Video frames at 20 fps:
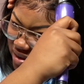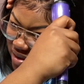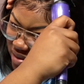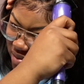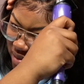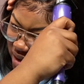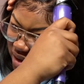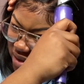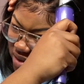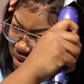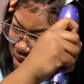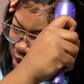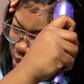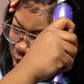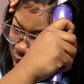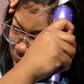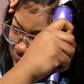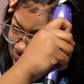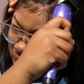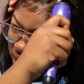Make sure the
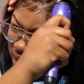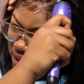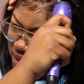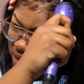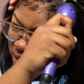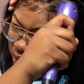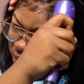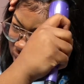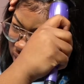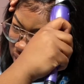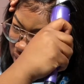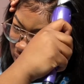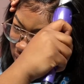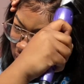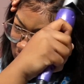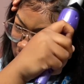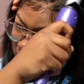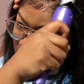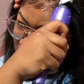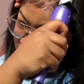part is really
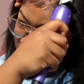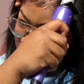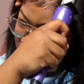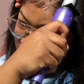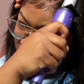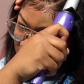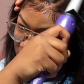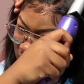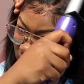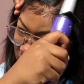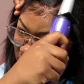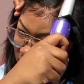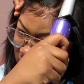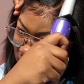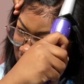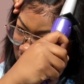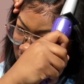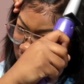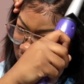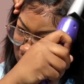
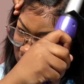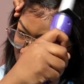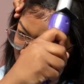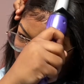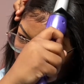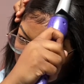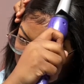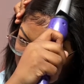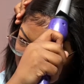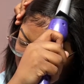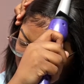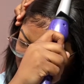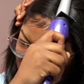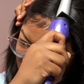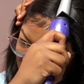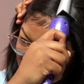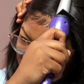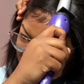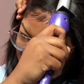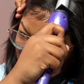you know, clean,
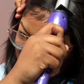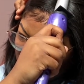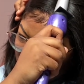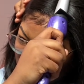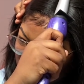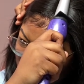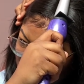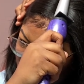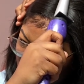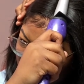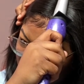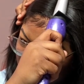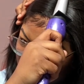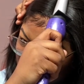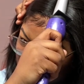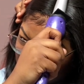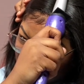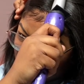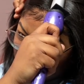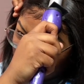like no little hairs
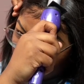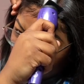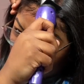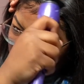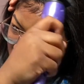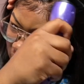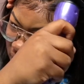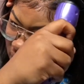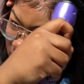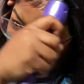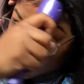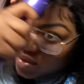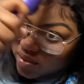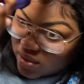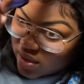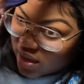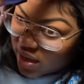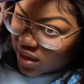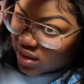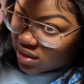in the part and all
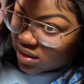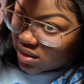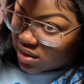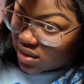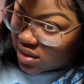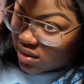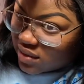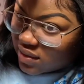that stuff.